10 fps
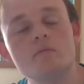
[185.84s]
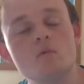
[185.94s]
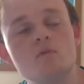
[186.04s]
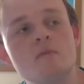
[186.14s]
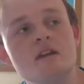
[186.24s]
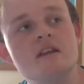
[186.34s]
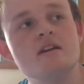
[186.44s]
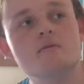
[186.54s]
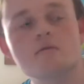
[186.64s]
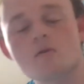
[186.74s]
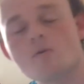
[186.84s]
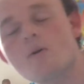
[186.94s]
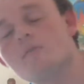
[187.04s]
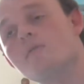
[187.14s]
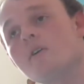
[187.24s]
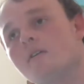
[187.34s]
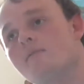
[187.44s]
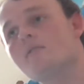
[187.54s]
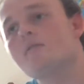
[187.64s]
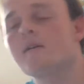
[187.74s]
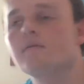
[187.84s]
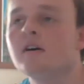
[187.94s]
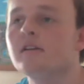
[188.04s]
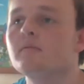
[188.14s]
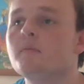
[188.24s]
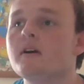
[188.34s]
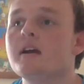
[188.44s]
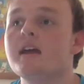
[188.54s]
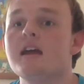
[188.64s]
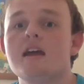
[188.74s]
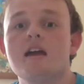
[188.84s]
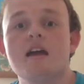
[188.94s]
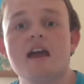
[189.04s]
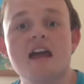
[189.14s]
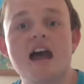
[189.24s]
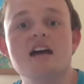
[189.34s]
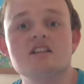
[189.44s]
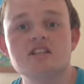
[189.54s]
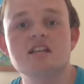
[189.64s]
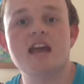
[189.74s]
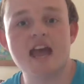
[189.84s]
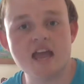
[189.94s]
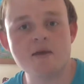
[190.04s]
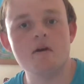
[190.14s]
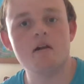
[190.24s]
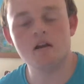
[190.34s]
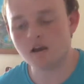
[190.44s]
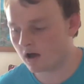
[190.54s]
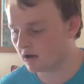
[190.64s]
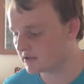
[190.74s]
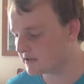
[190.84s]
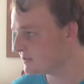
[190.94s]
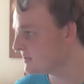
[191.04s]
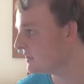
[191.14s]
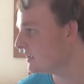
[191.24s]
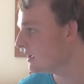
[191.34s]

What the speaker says: would mean it qualified for the grand final, but it actually came last